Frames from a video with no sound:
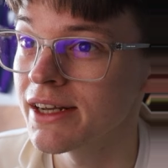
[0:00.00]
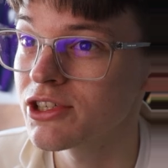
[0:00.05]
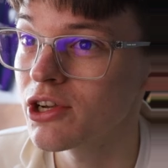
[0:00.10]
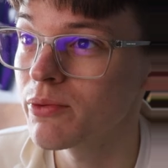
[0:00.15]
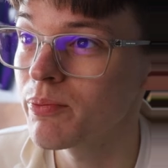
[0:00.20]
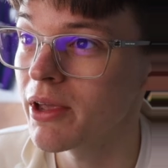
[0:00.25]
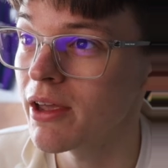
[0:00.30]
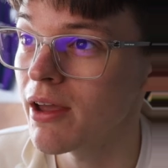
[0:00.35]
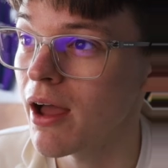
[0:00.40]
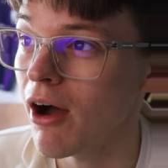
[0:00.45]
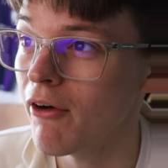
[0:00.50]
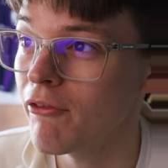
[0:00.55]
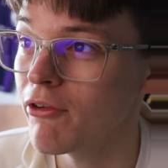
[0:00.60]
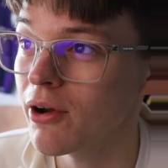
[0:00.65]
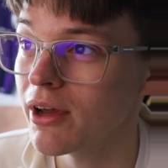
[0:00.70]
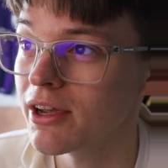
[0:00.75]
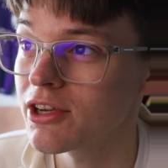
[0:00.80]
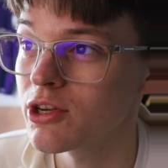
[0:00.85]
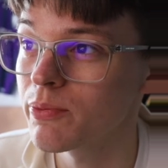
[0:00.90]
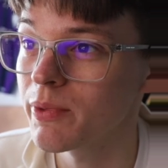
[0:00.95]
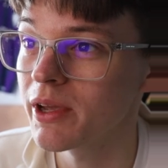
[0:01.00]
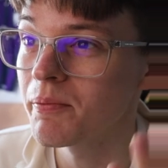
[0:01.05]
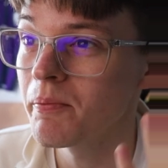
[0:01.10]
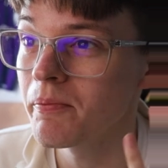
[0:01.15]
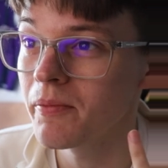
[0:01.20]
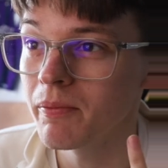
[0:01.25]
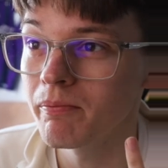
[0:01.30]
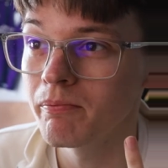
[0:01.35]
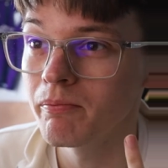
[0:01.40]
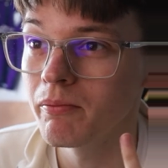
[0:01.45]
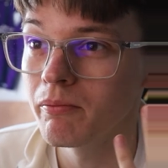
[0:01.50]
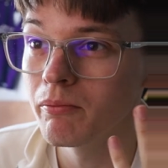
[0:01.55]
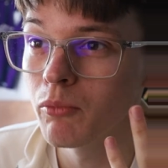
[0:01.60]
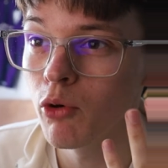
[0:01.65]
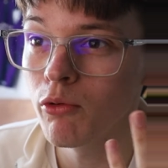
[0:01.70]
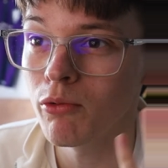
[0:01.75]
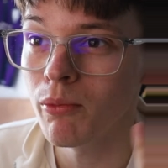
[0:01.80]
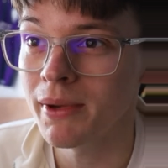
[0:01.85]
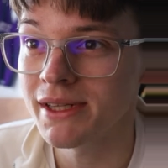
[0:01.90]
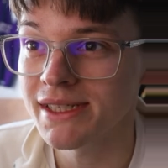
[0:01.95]
It should be, I feel like it should be
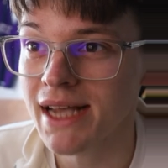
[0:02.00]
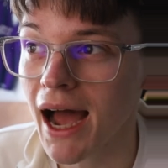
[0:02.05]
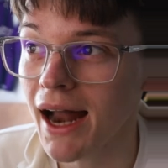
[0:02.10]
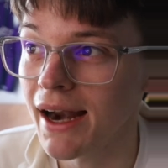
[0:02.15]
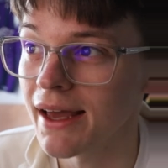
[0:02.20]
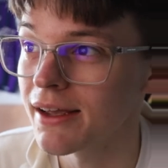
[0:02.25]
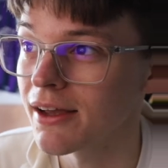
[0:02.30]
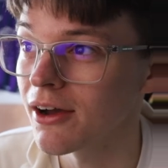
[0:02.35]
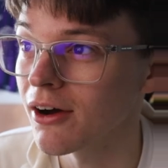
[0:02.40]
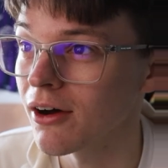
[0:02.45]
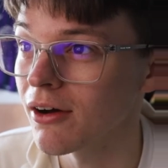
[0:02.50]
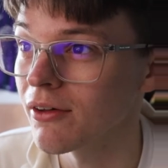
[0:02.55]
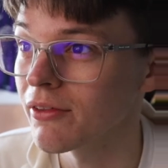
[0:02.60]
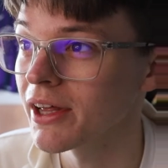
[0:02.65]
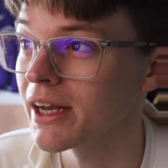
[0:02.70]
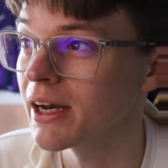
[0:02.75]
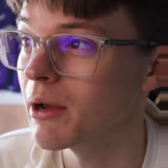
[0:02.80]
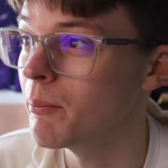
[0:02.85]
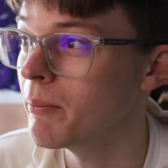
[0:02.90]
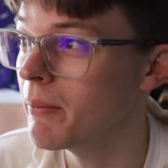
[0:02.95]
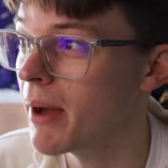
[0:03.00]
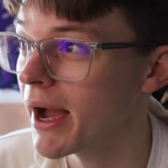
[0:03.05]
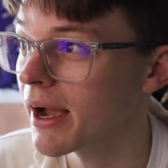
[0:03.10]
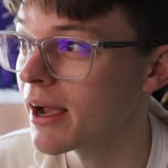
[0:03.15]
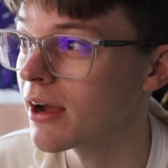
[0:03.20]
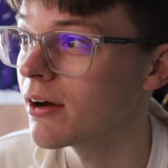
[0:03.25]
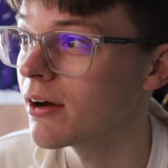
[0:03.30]
more of a metallic car than a matte